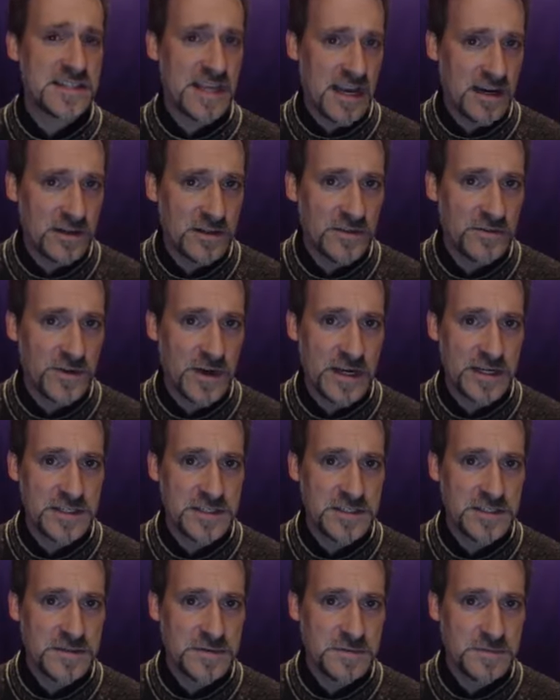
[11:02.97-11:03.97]

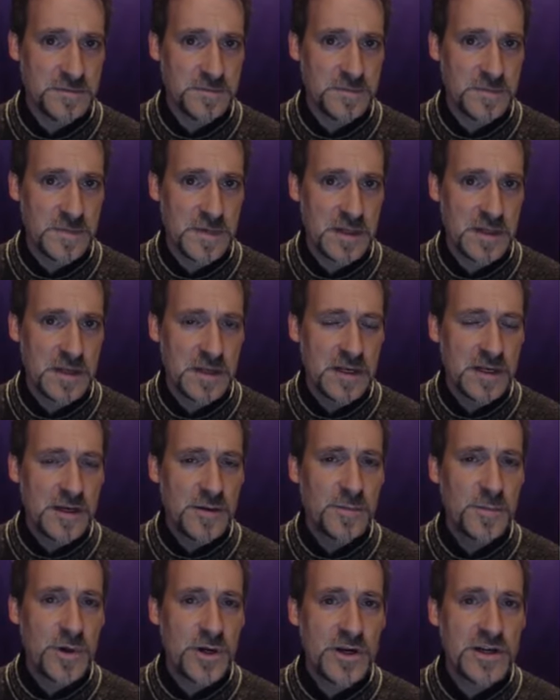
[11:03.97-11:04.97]
sacrifice
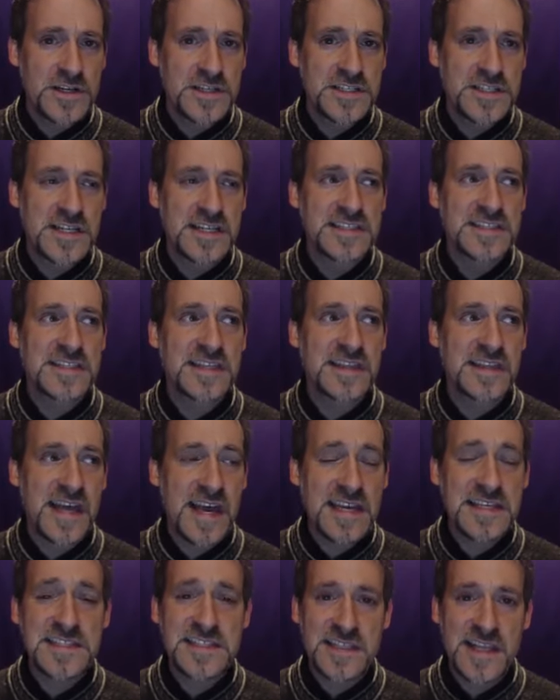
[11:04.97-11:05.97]
because it's
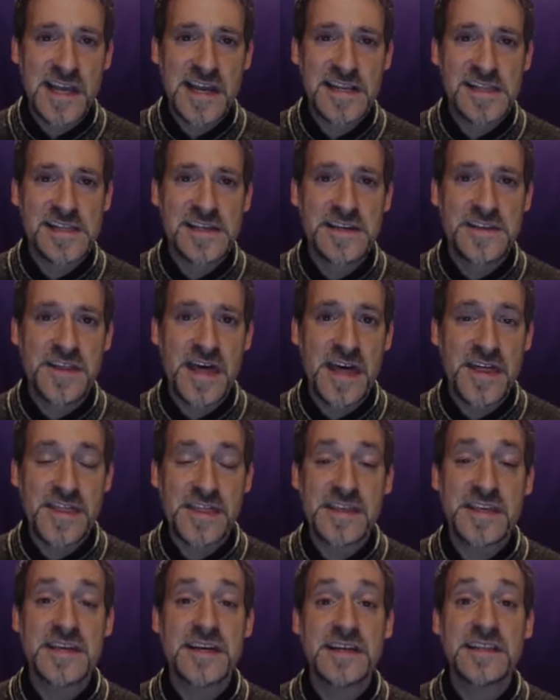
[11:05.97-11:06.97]
less likely
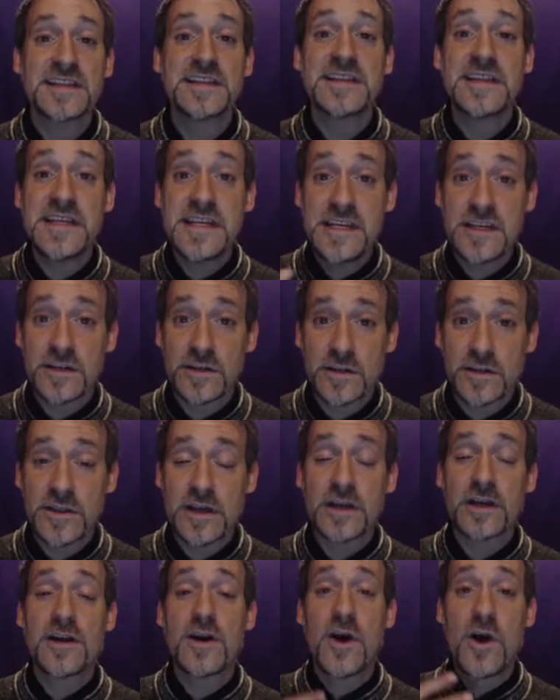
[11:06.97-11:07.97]
that the allele
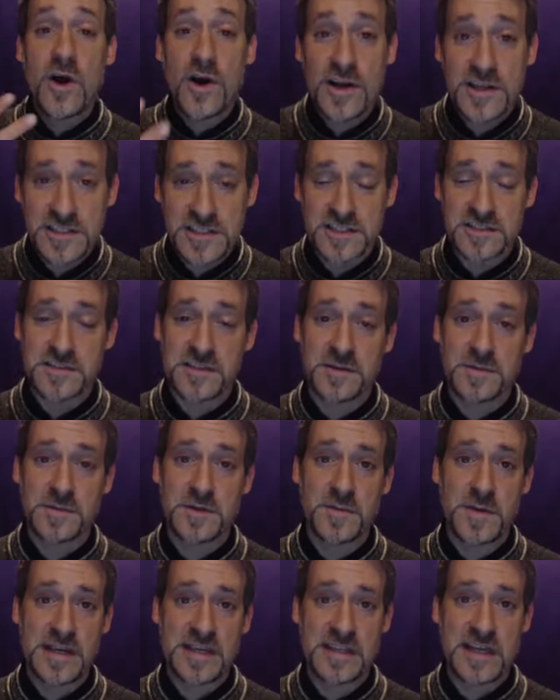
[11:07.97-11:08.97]
that causes them
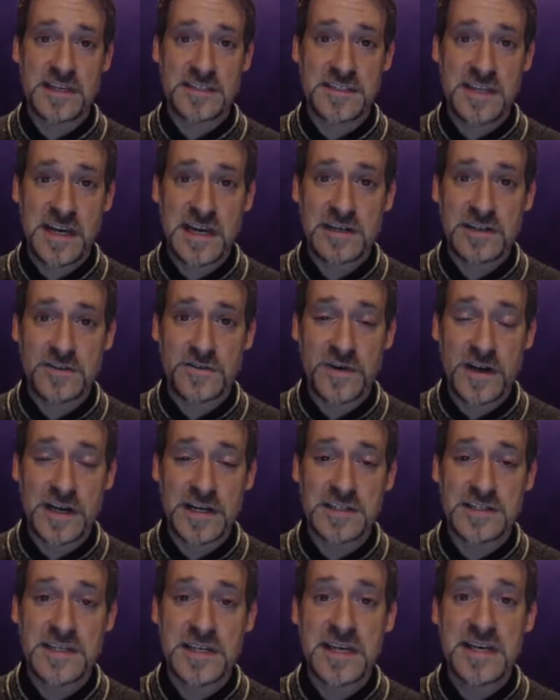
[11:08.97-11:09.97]
to make that
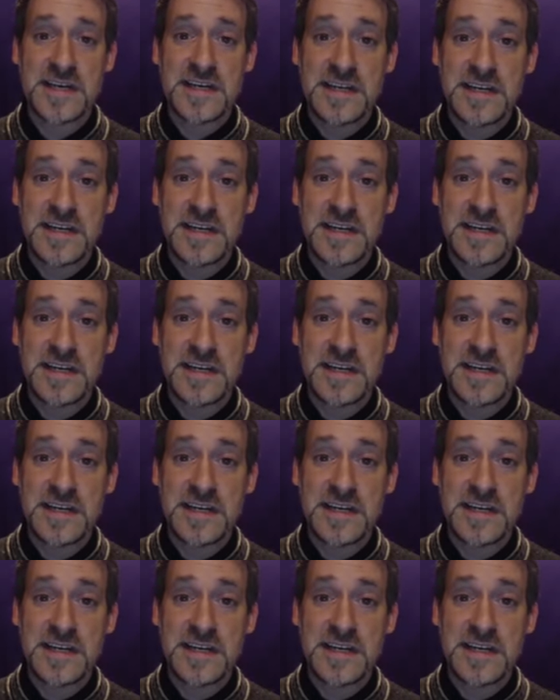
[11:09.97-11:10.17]
sacrifice